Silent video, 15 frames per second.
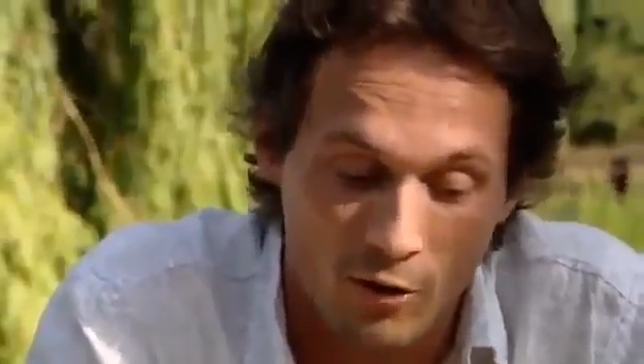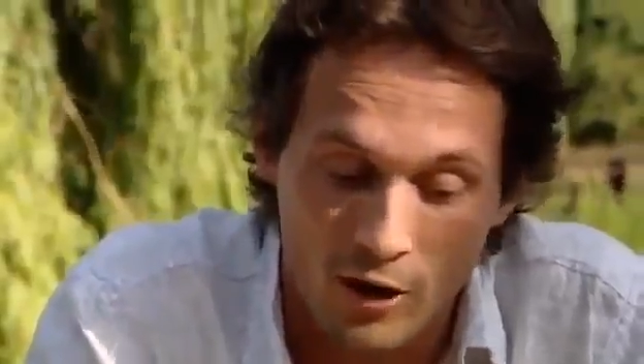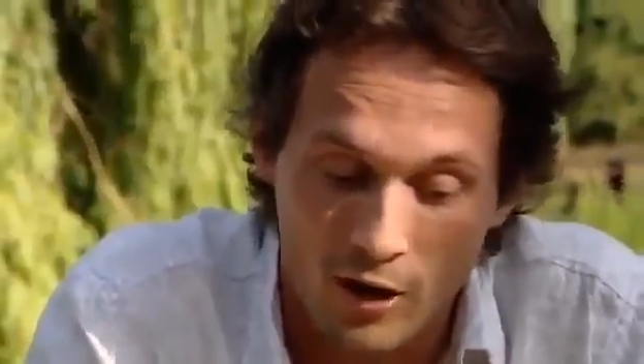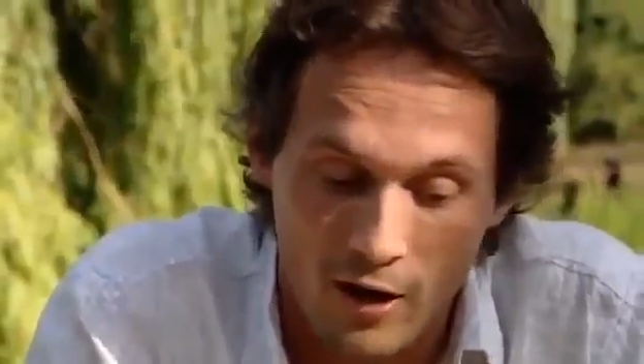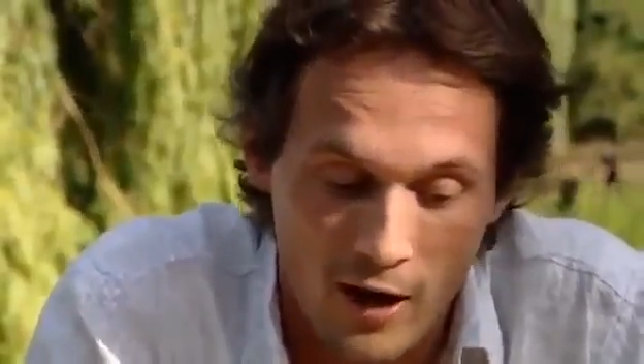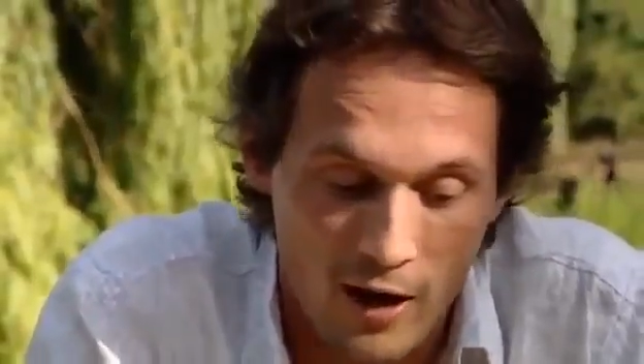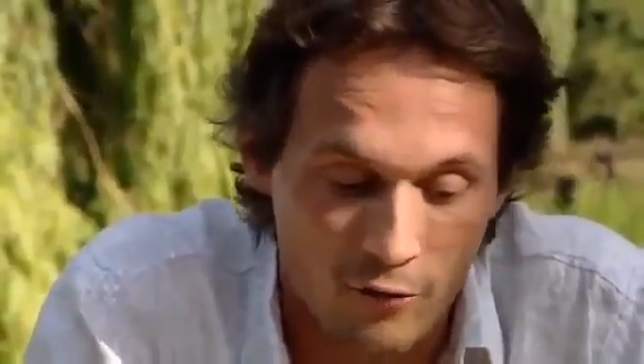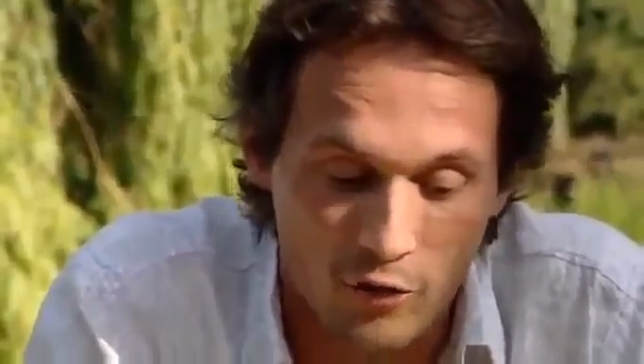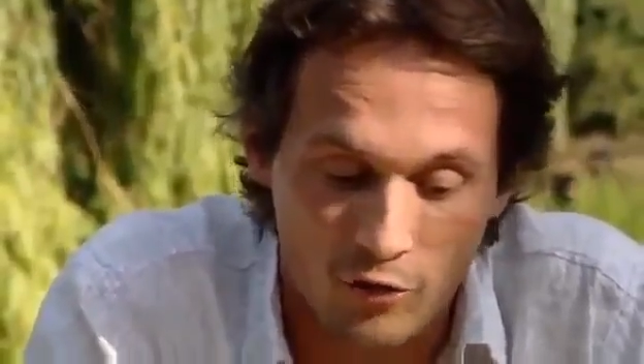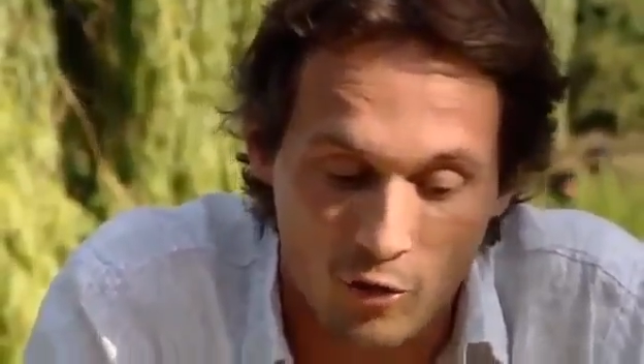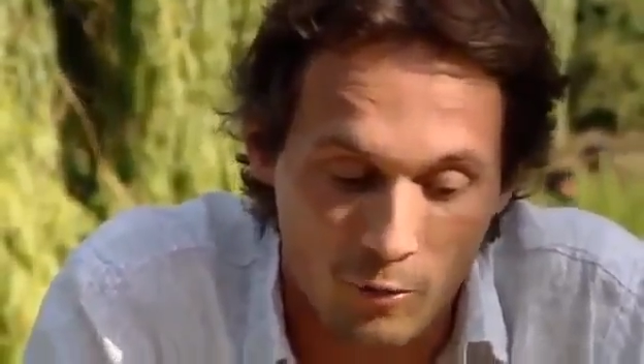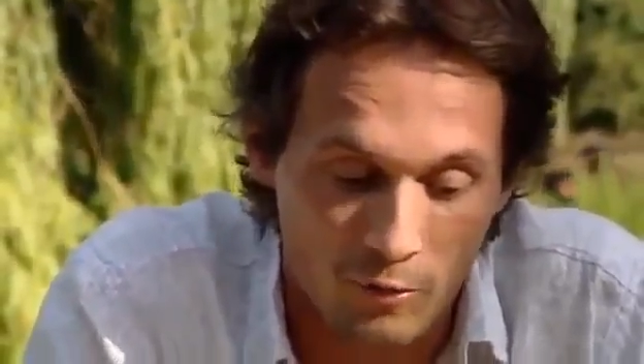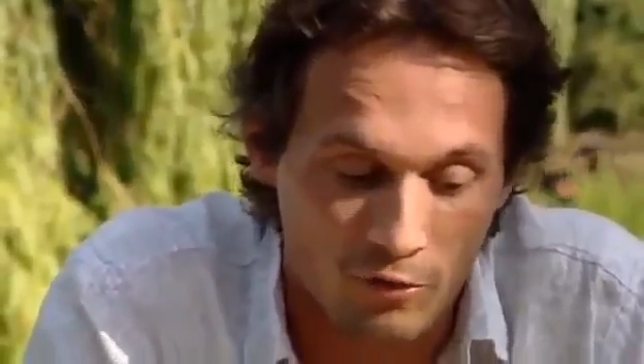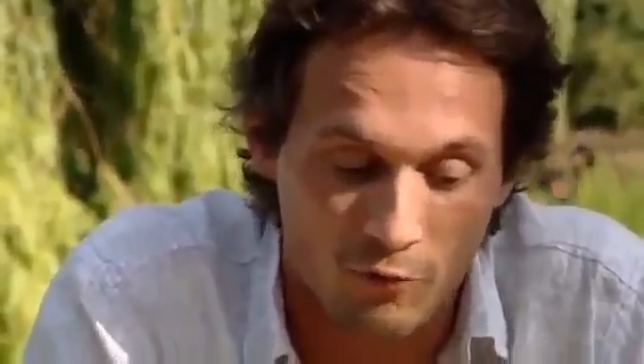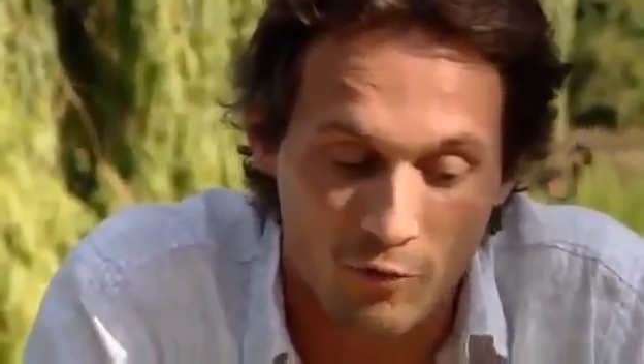So I, I left the
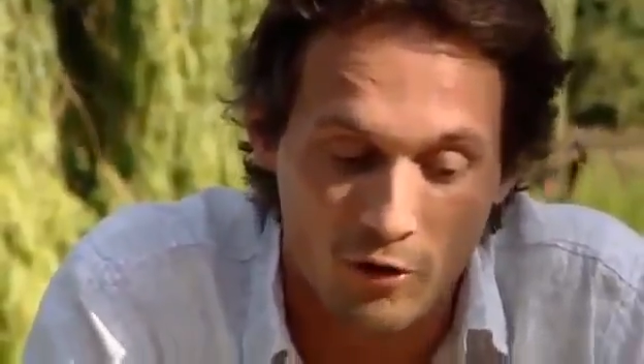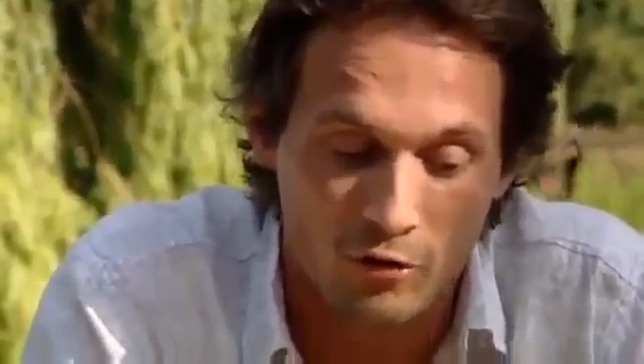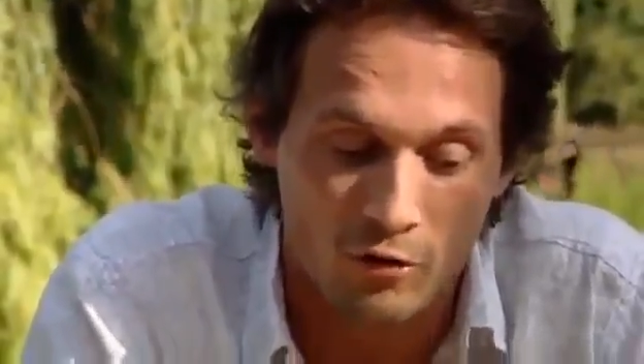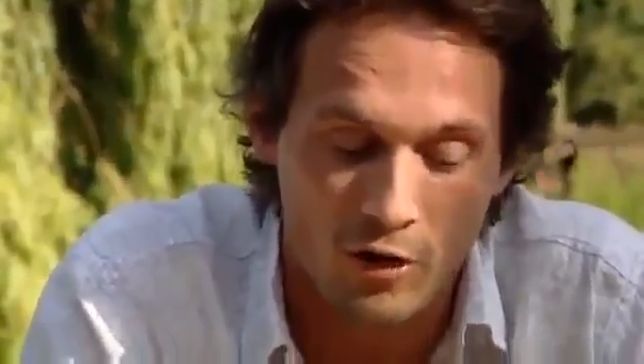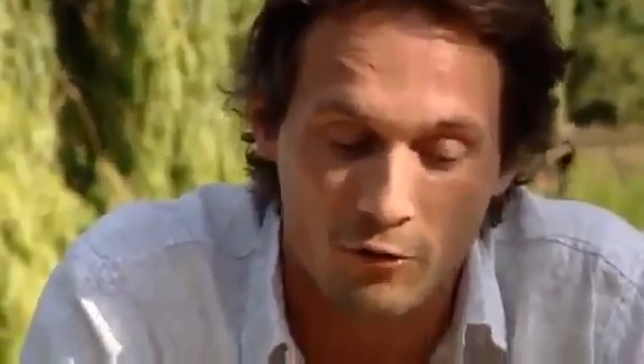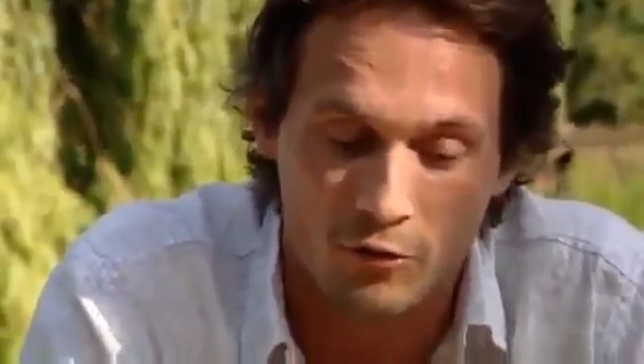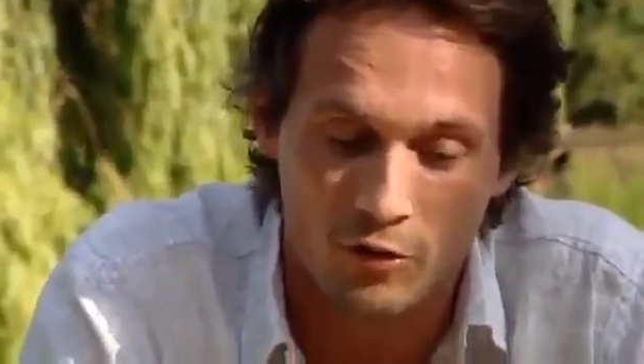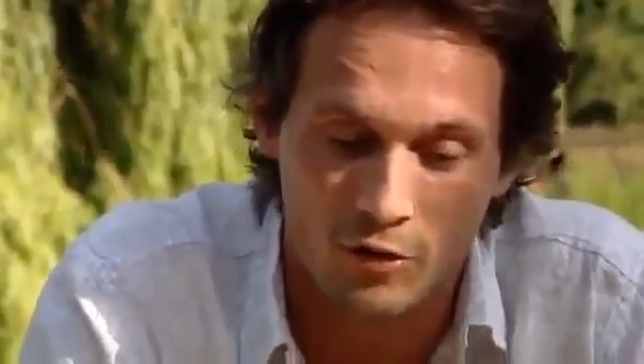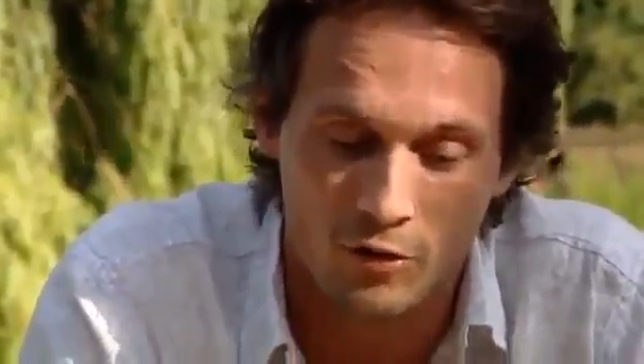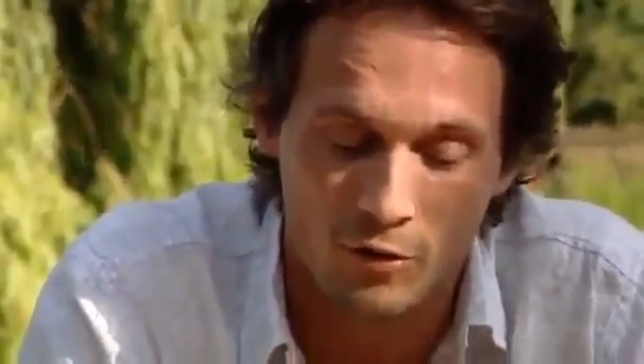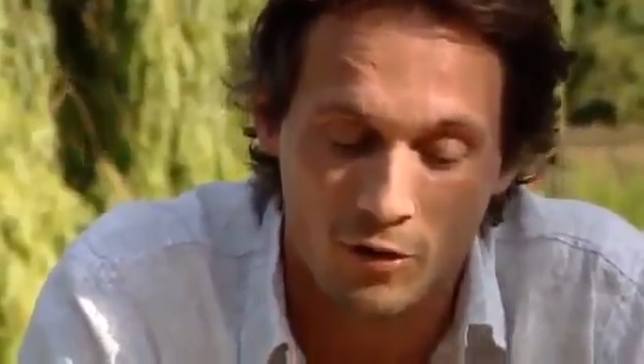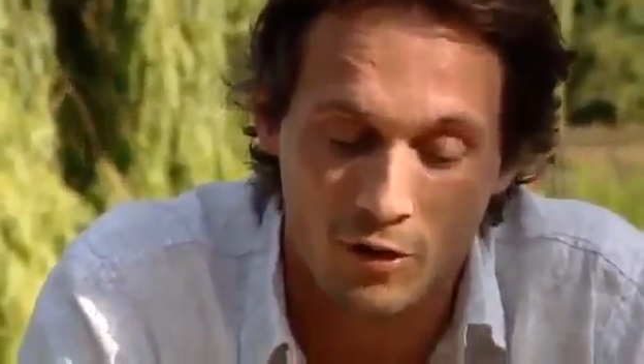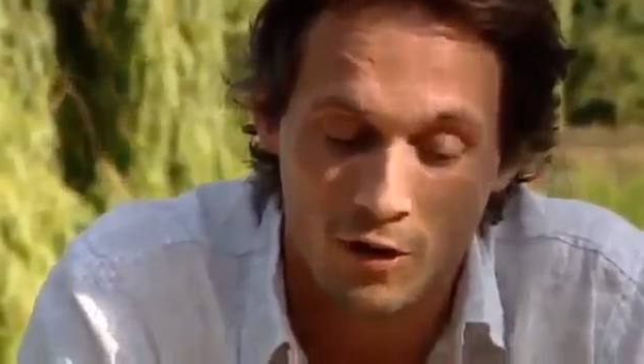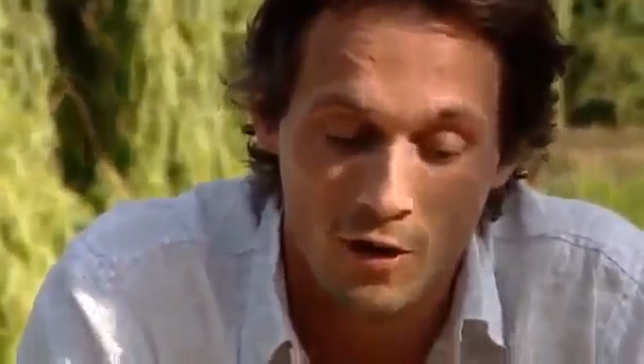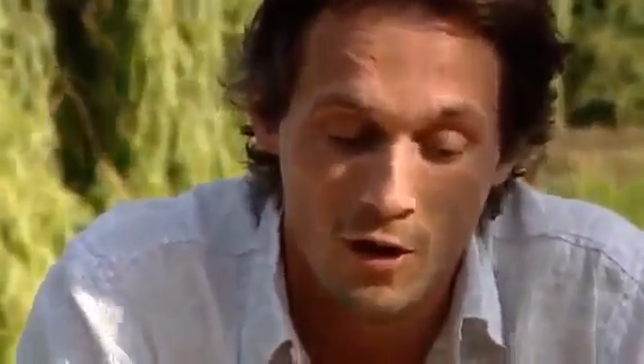dog biscuit factory that
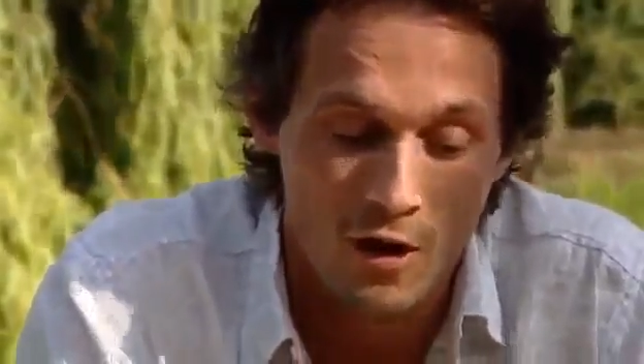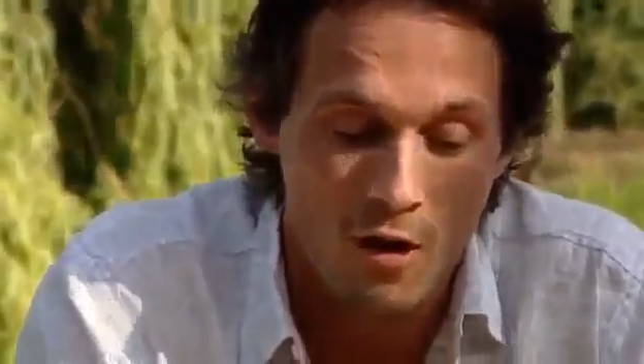afternoon,